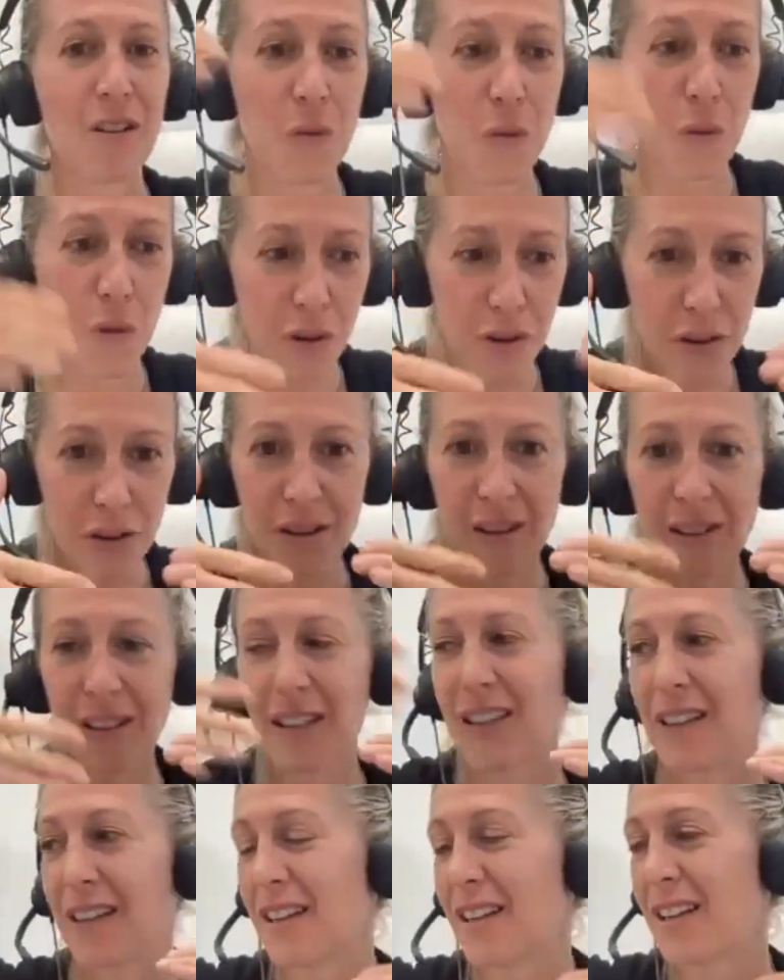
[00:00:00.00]
oral
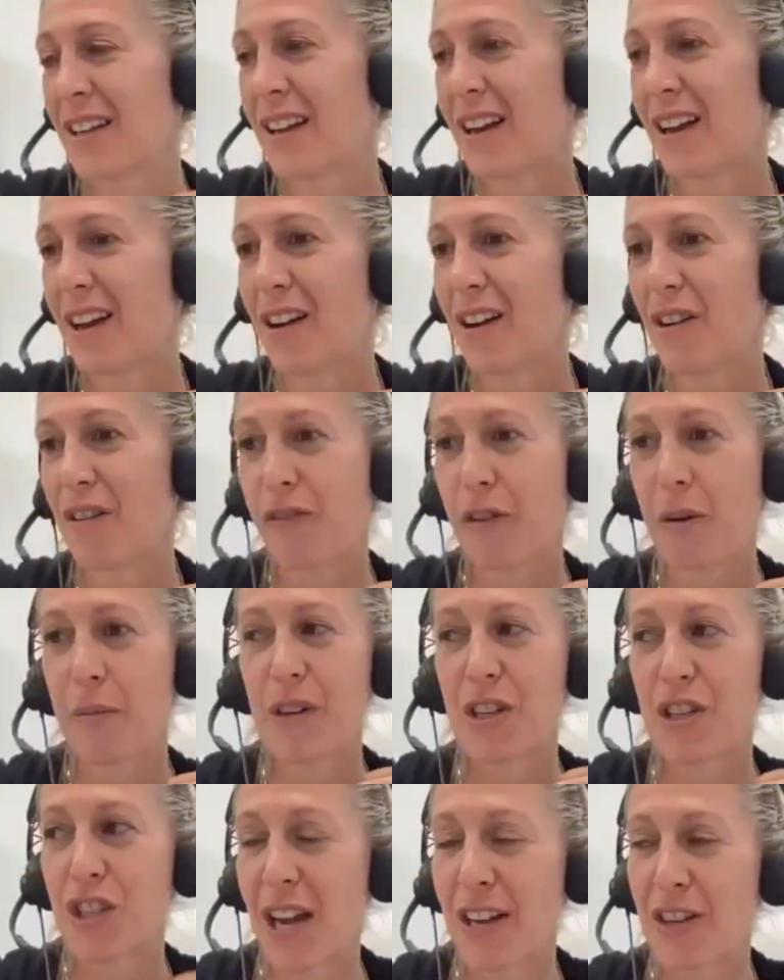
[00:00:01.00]
you know from
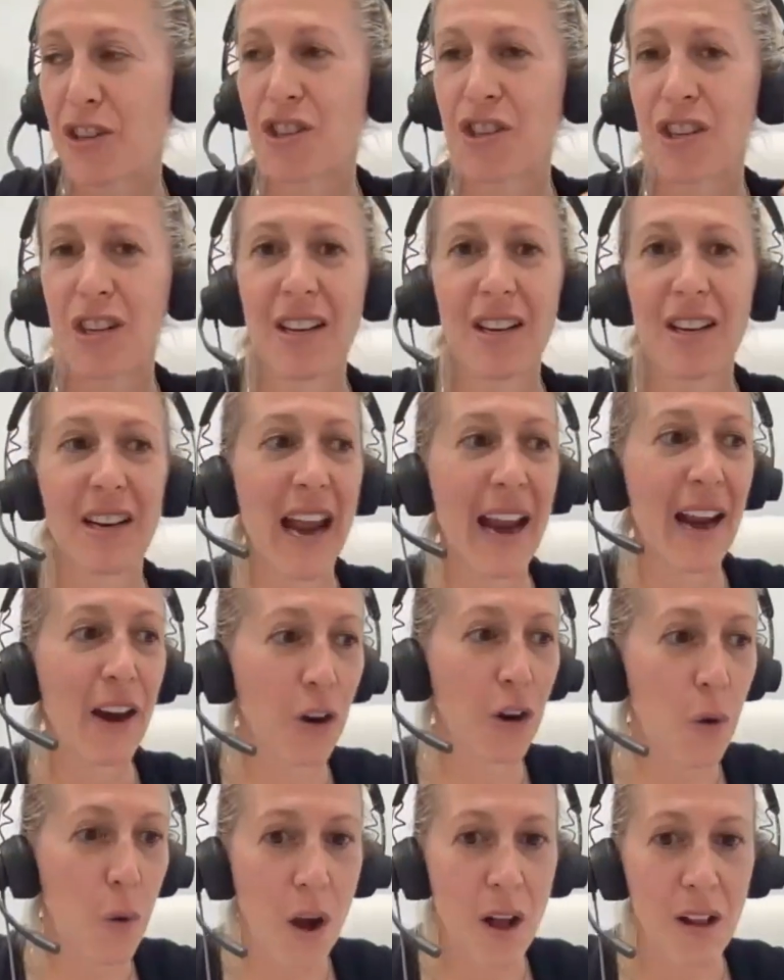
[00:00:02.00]
ingestion air
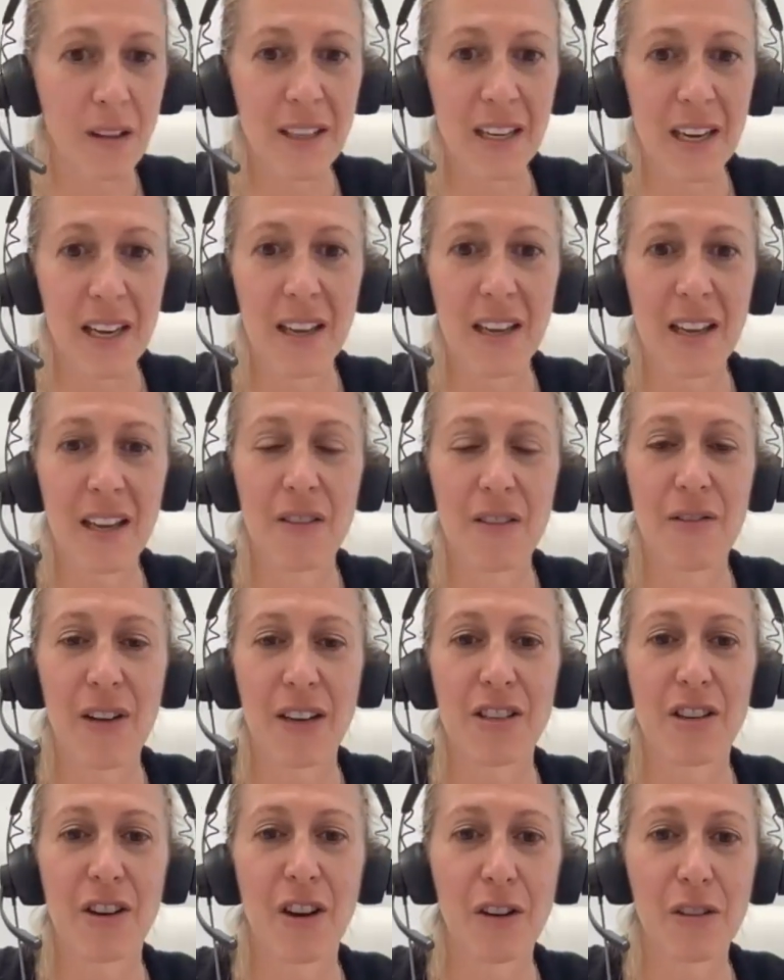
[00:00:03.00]
quality
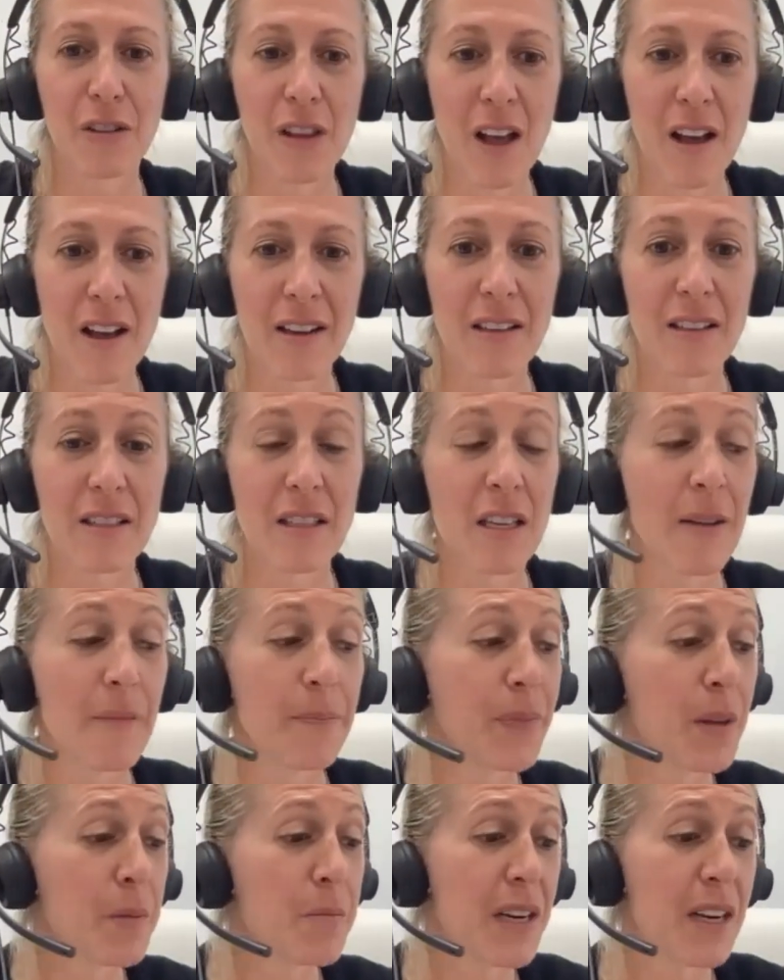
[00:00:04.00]
affecting our lungs
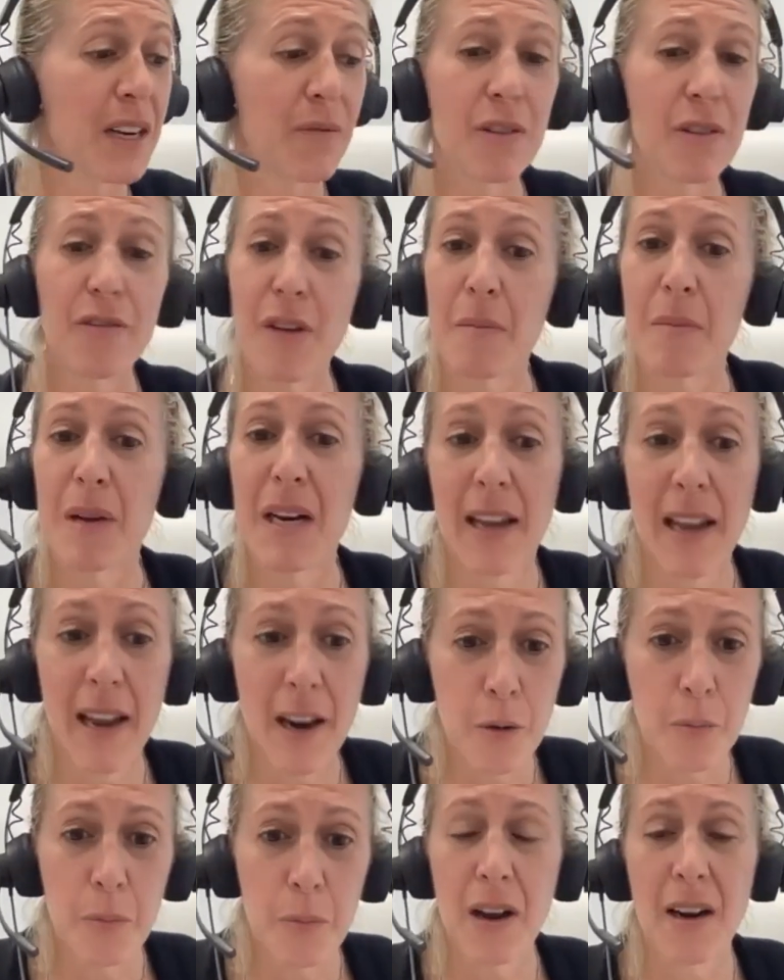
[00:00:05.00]
but even feminine
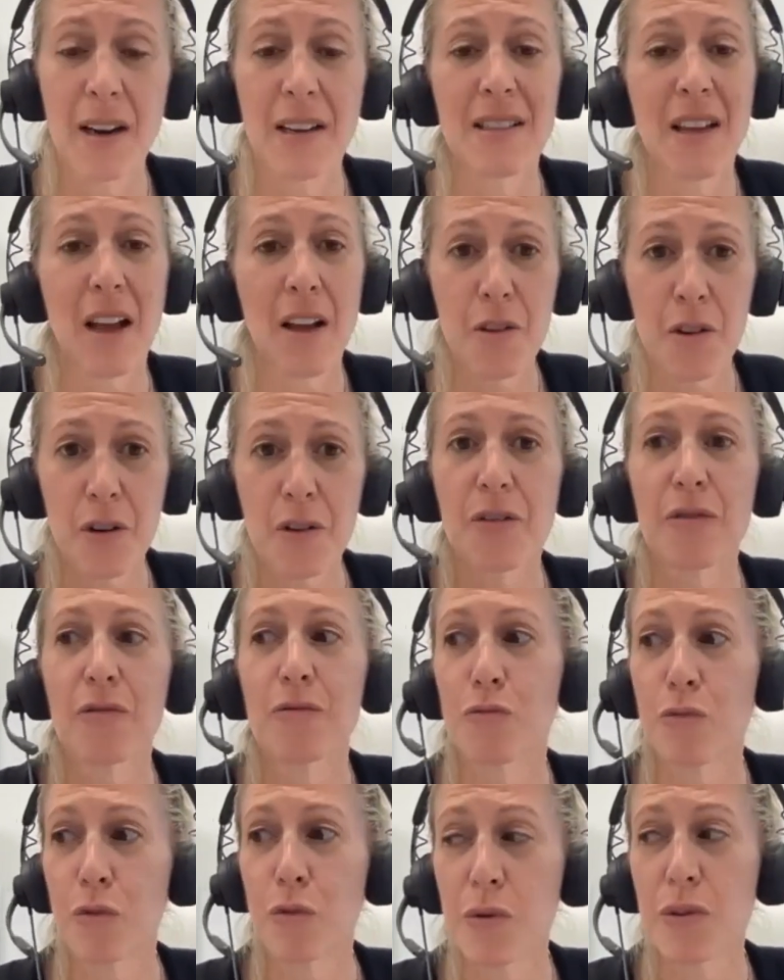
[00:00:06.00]
care products other
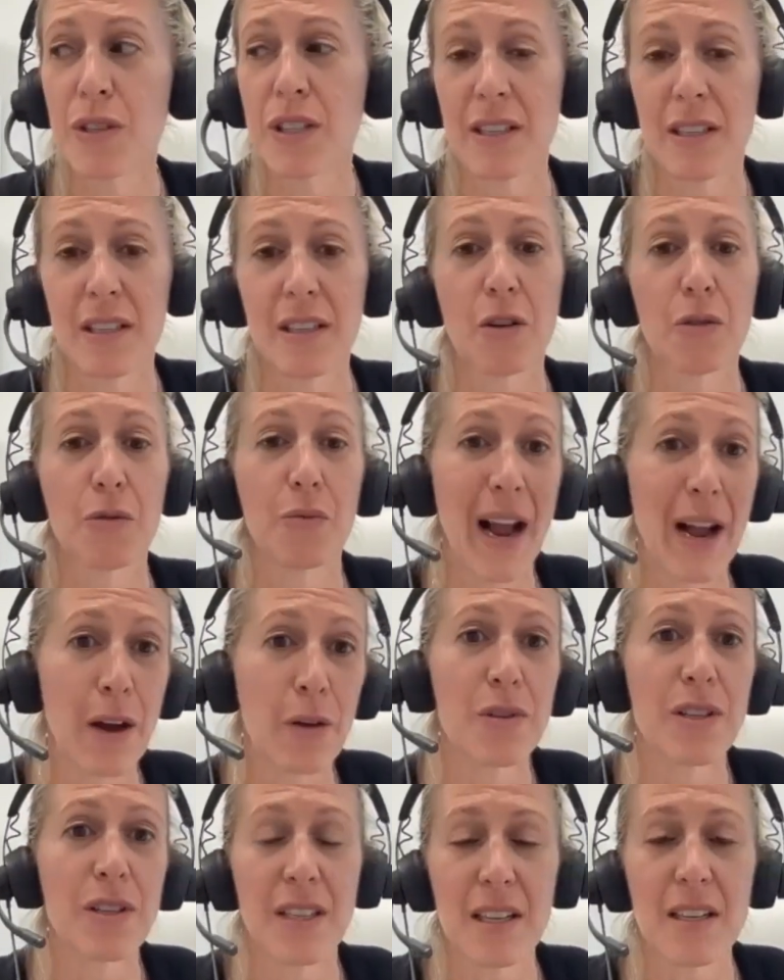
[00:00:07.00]
routes or
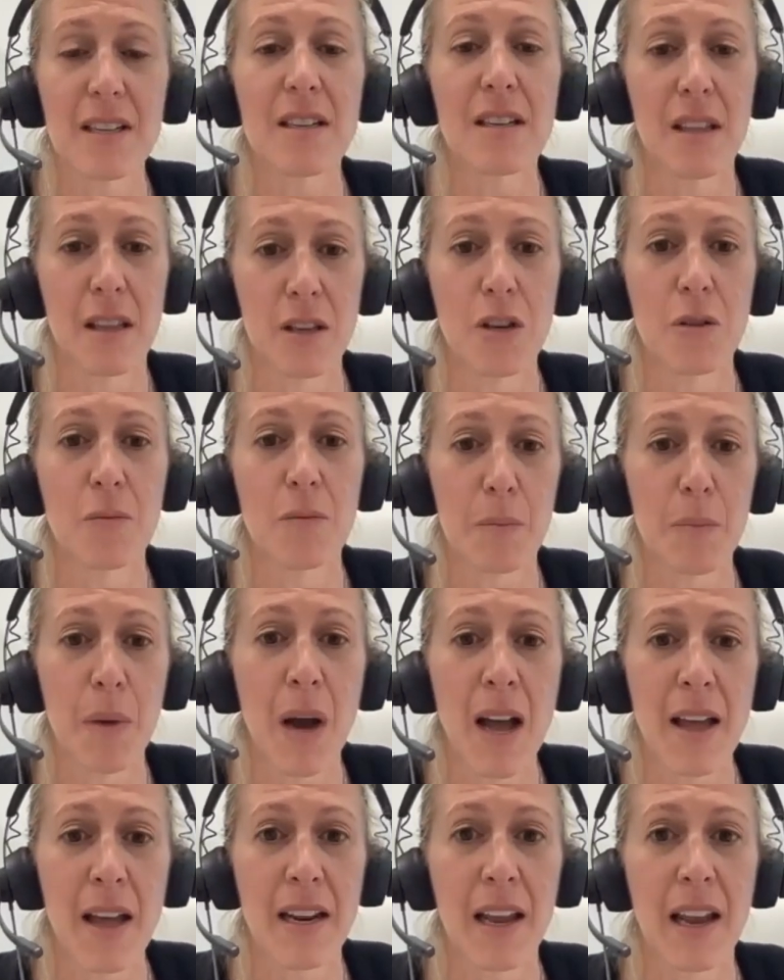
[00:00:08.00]
routes into the human
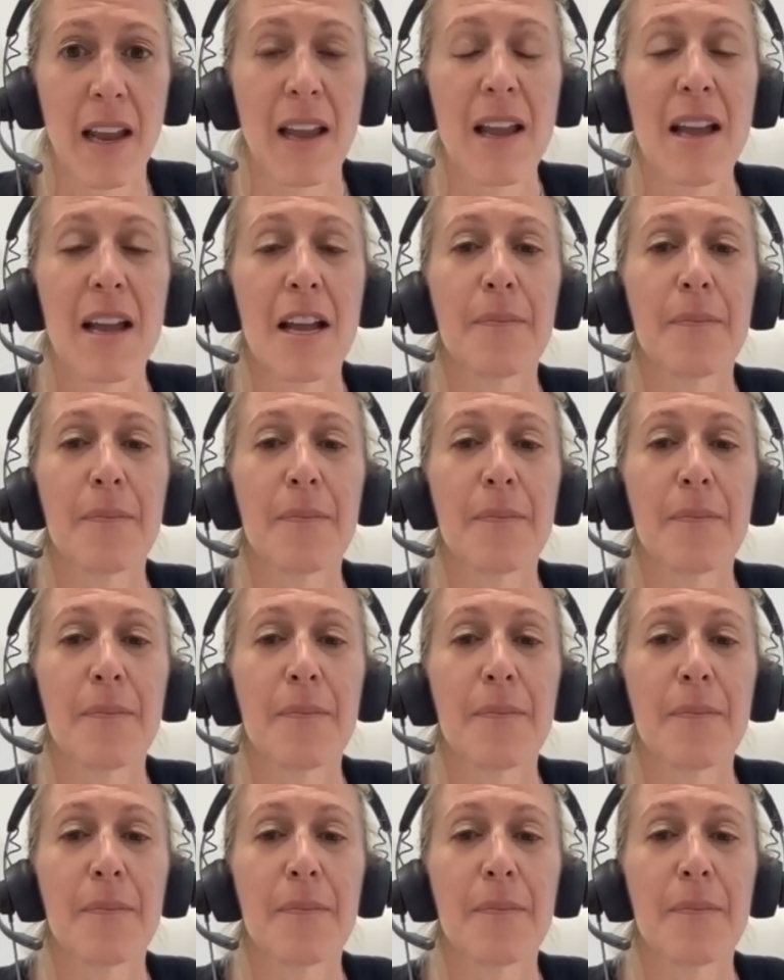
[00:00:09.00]
body